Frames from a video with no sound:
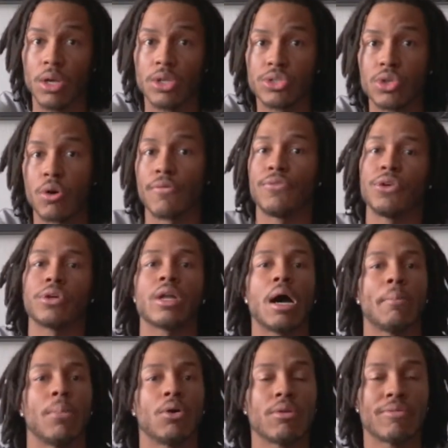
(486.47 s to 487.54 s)
So if you're
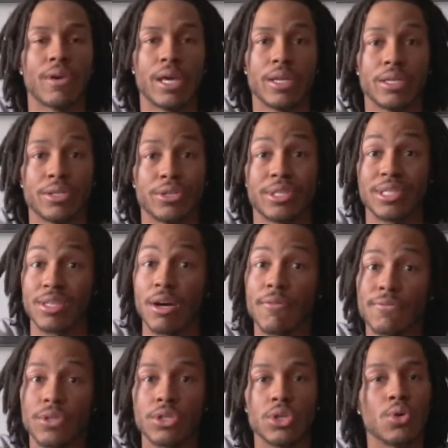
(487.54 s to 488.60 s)
not motivating
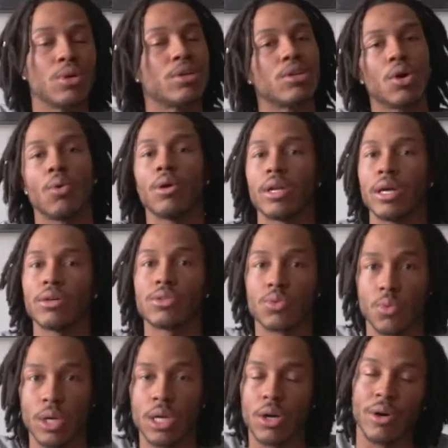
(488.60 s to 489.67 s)
yourself to do it, no one else
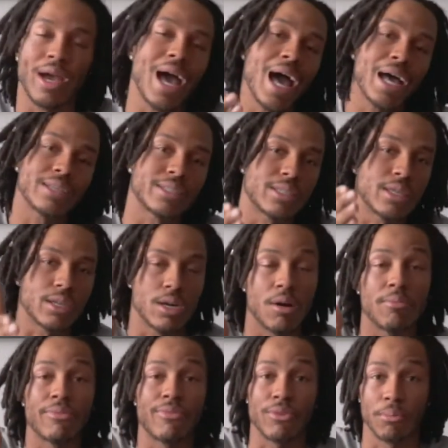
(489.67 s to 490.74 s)
will. It has to
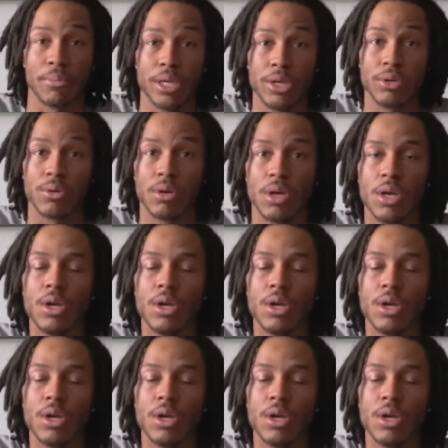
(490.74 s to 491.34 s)
come from you.